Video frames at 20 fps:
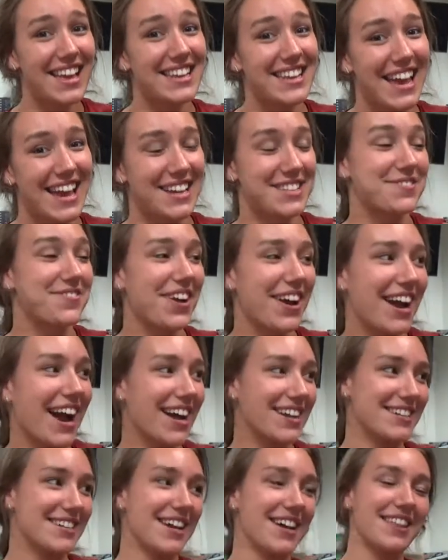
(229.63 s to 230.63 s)
Yeah, it's very
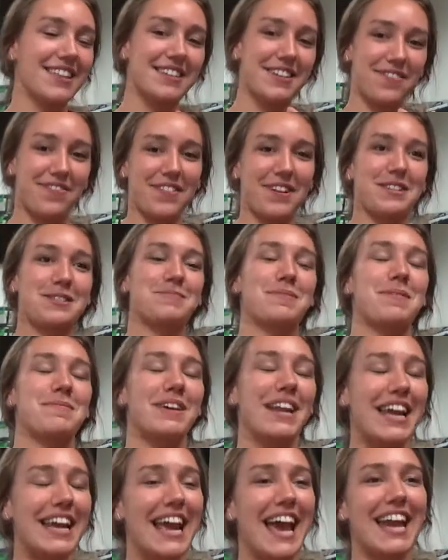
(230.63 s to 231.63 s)
hard to tell the difference, but I'm
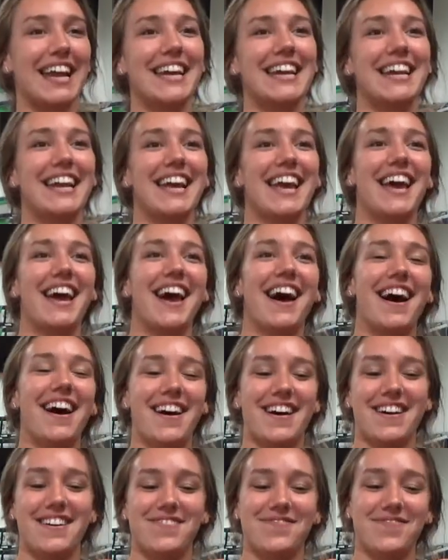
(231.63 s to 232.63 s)
going to get it.
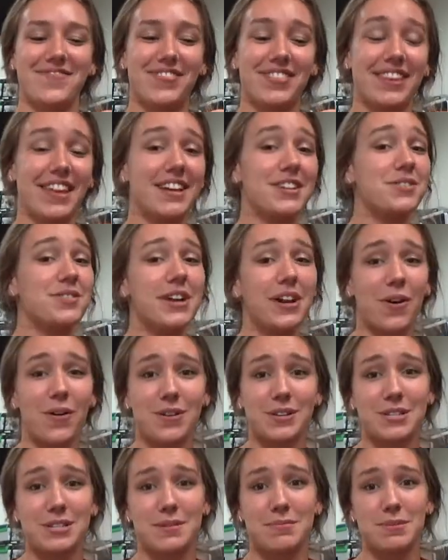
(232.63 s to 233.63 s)
They're doing
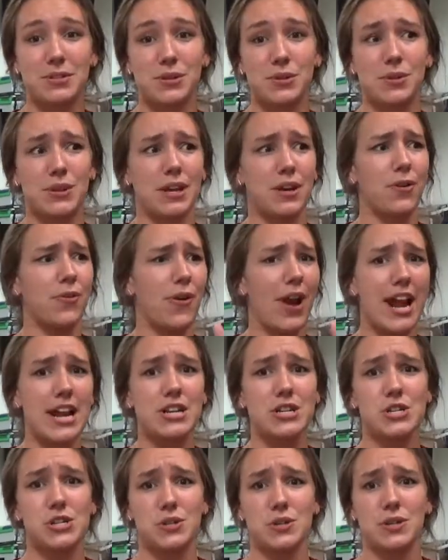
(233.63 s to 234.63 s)
awesome too. They're great
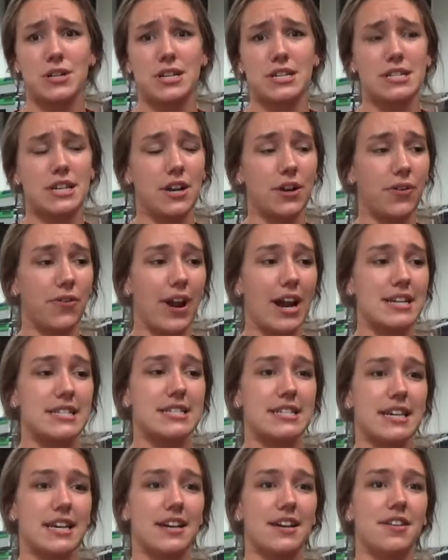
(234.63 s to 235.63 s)
shooters,
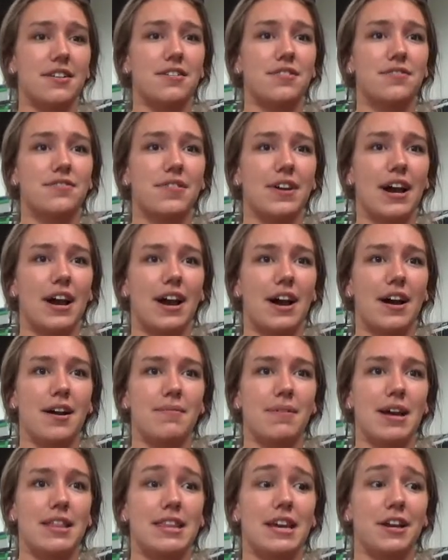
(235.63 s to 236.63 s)
aggressive,
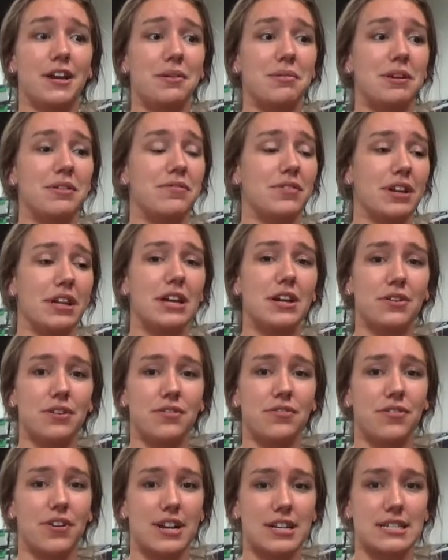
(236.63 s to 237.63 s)
and they're going to be really
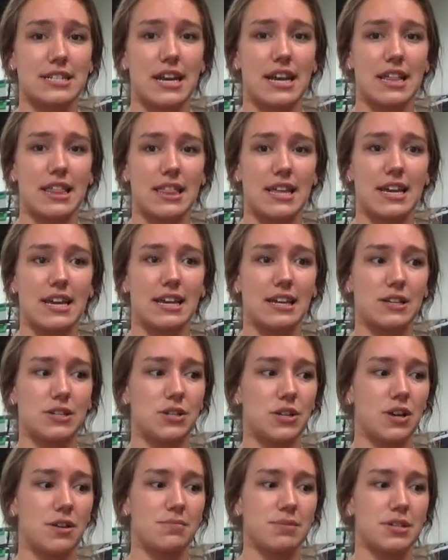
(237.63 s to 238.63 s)
good for us, I think, in
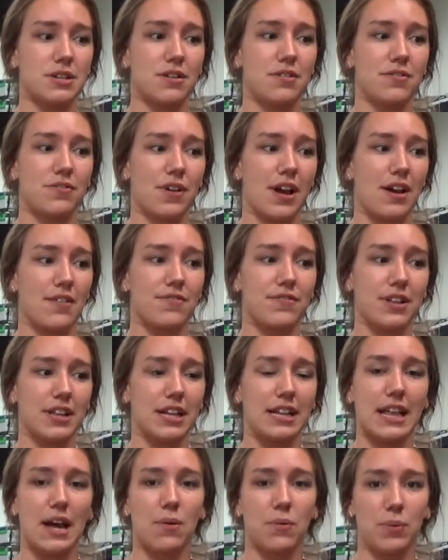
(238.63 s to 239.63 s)
terms of
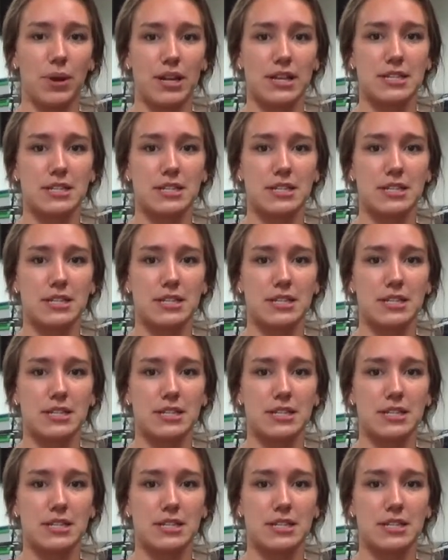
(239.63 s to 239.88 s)
filling that wing